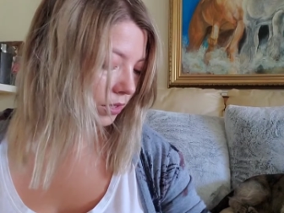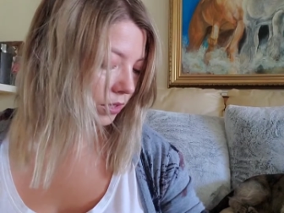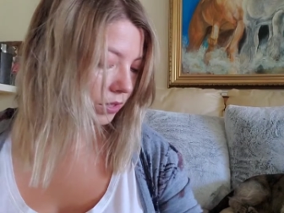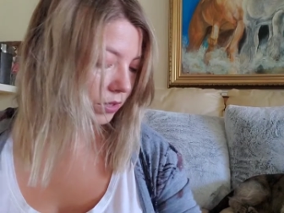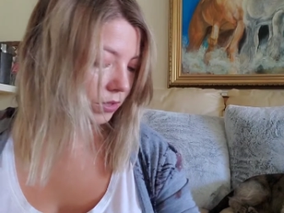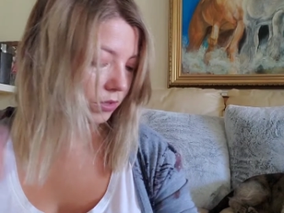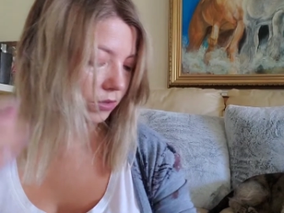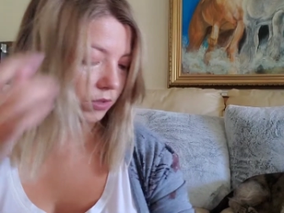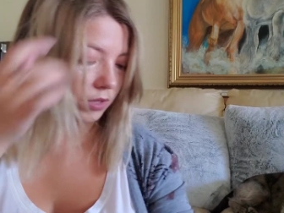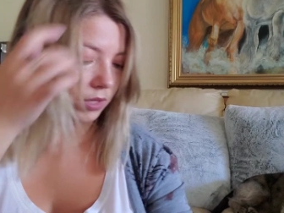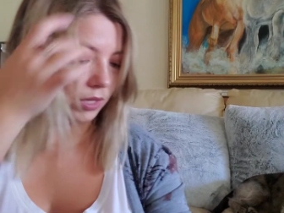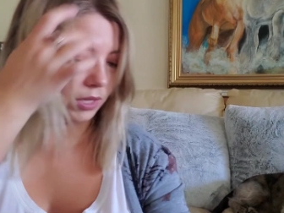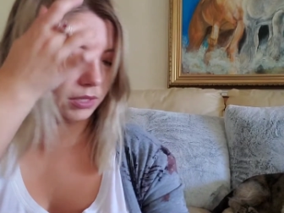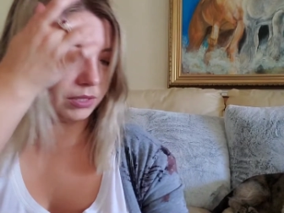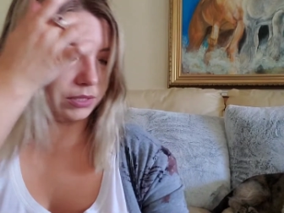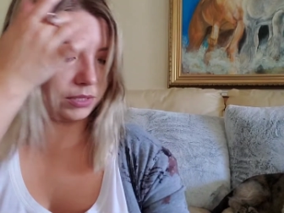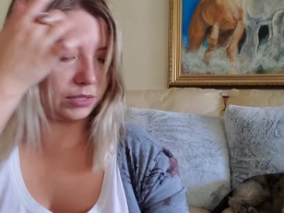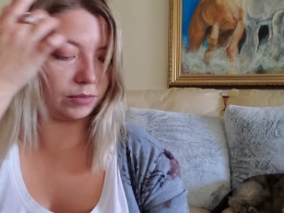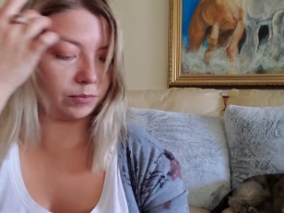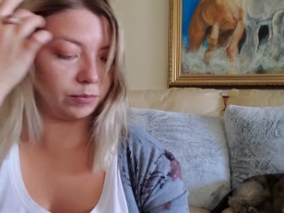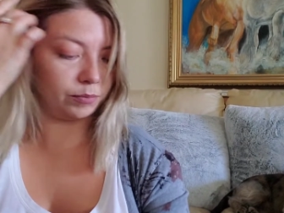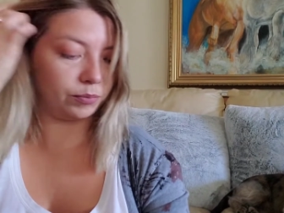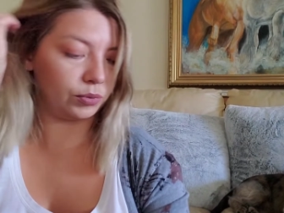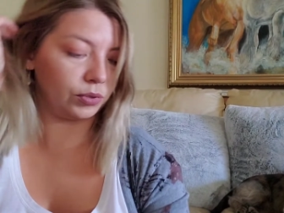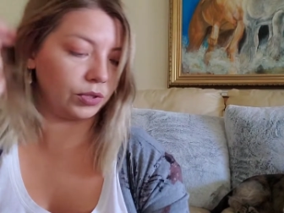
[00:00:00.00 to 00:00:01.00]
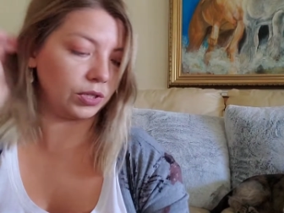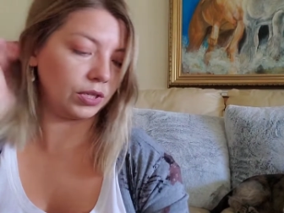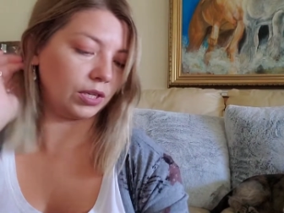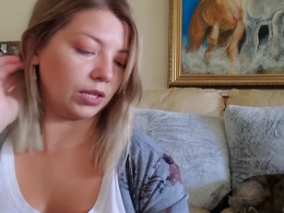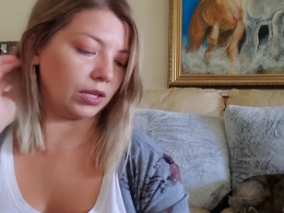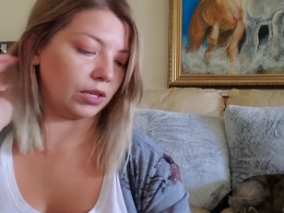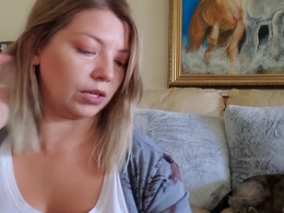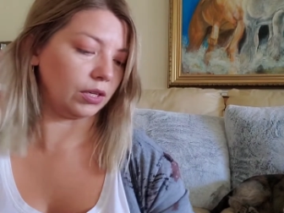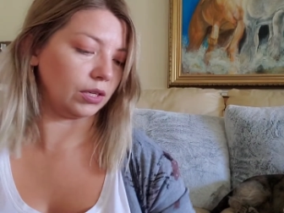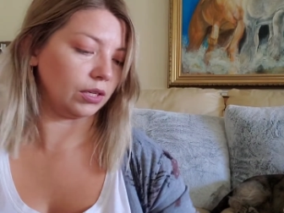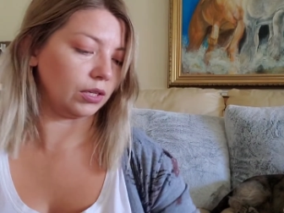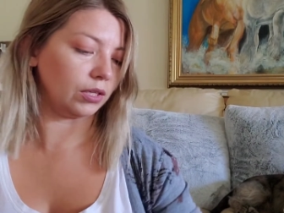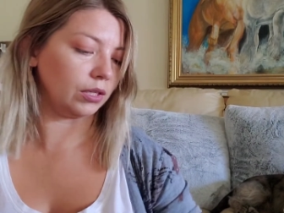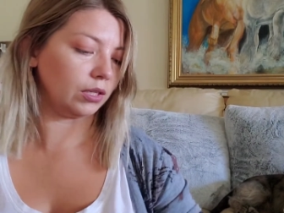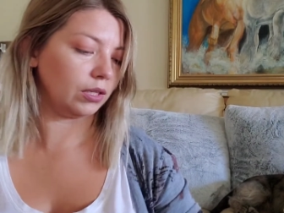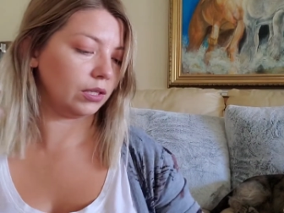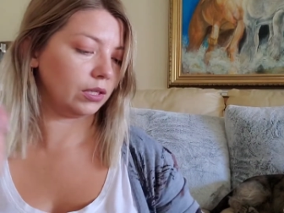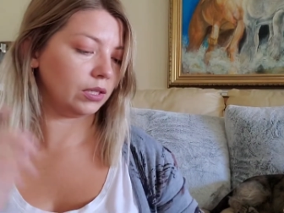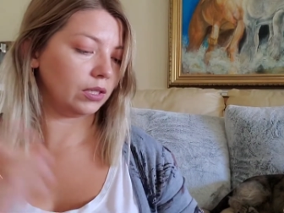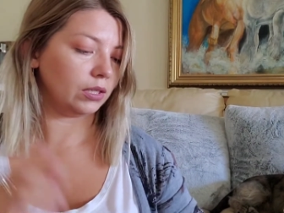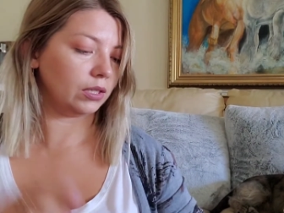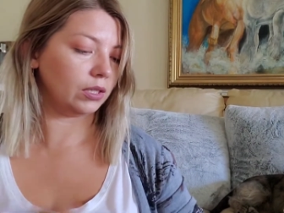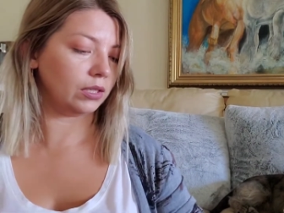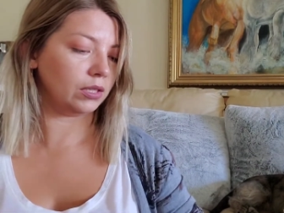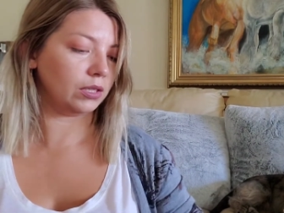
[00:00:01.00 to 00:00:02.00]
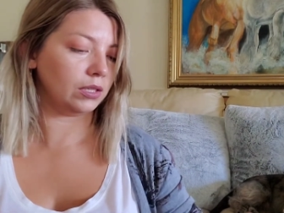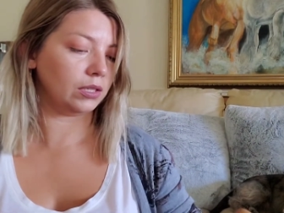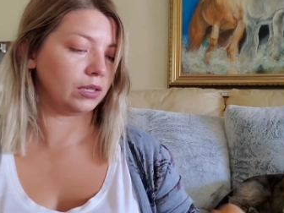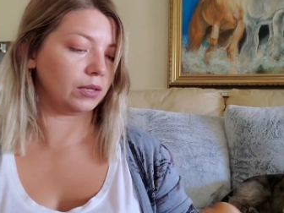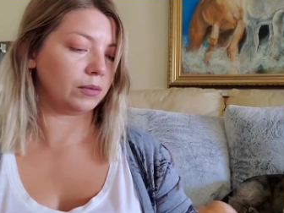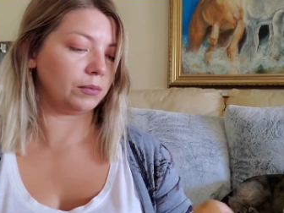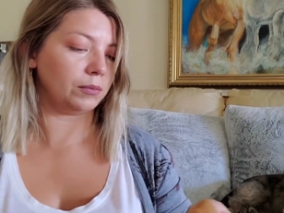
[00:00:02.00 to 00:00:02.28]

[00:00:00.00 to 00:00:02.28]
So that's pretty good. I